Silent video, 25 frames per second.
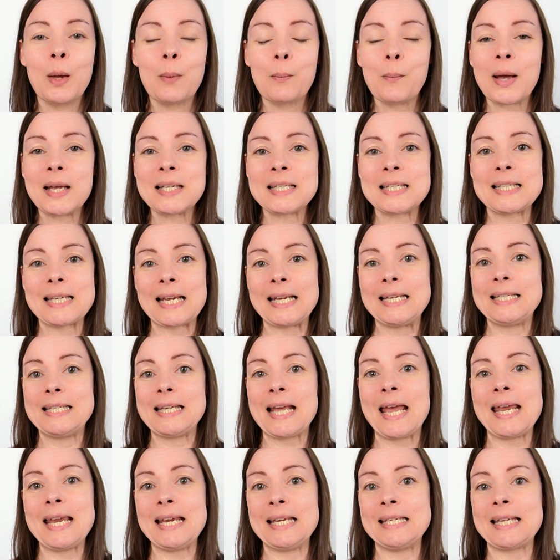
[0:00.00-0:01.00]
But as I say,
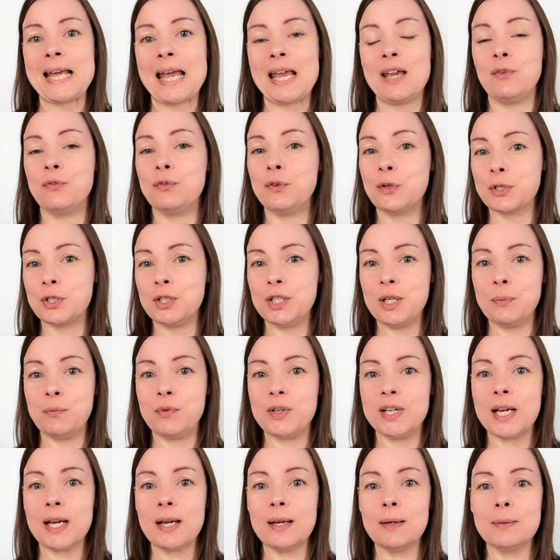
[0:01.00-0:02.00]
today is a FlossTube
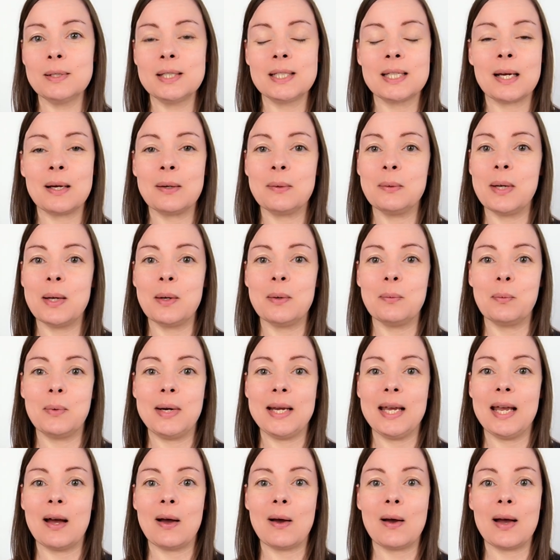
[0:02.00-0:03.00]
video, so
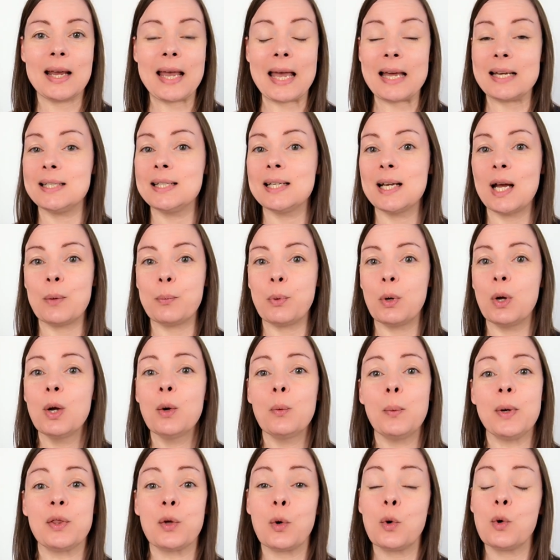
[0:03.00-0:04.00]
we are catching up
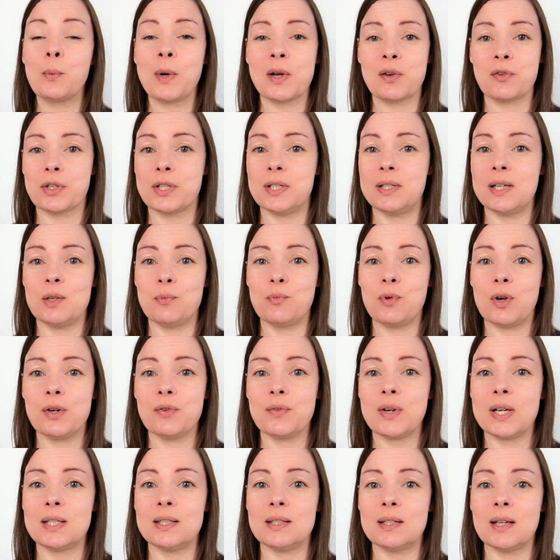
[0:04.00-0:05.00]
with all my cross stitch
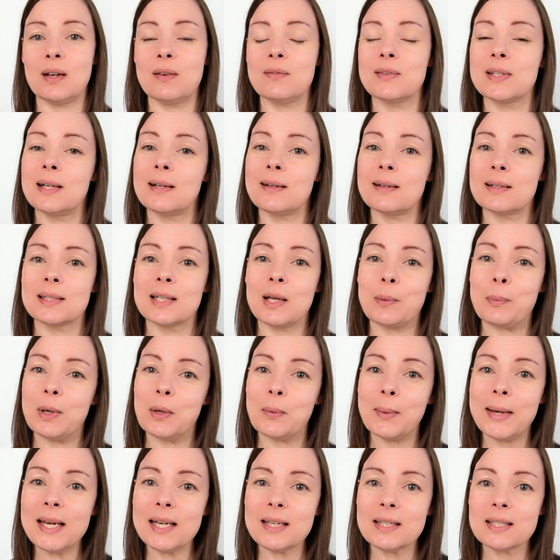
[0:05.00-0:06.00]
progress over the last couple
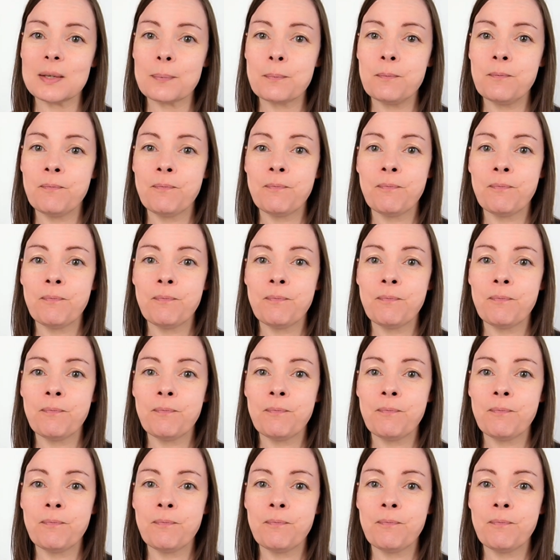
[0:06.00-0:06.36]
of weeks.